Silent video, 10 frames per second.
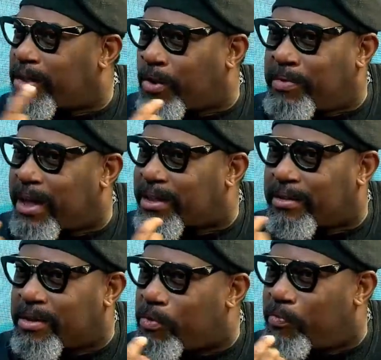something has,
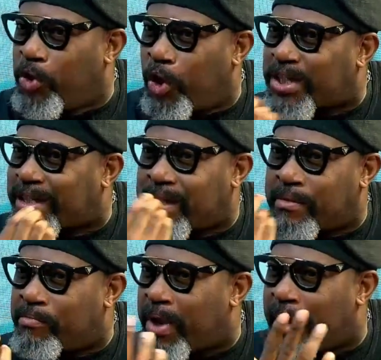you've lost
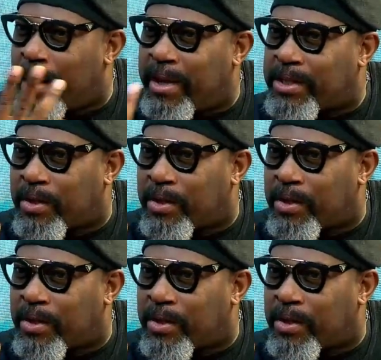certain elements